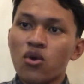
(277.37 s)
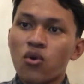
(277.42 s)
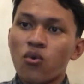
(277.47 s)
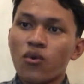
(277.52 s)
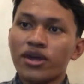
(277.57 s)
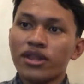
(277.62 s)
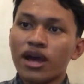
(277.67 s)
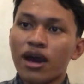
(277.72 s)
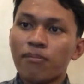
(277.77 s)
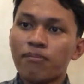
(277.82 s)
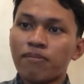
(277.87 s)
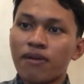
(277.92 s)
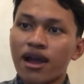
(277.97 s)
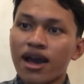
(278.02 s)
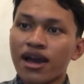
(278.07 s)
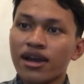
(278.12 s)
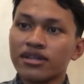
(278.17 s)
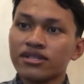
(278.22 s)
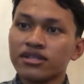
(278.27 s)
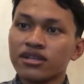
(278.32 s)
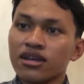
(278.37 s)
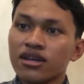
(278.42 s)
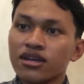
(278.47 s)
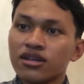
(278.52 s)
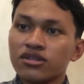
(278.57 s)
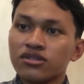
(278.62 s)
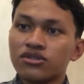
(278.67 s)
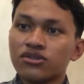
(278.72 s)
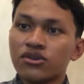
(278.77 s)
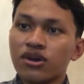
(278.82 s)
when applied
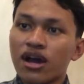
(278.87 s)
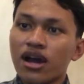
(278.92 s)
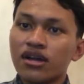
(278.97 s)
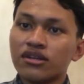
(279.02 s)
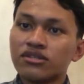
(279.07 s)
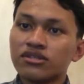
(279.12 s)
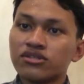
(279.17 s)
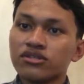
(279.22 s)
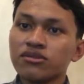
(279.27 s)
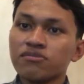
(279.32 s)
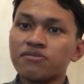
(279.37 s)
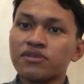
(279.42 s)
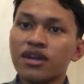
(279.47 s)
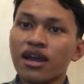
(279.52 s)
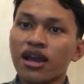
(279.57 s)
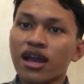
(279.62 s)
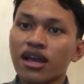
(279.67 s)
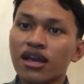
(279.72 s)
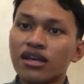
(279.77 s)
to a subject,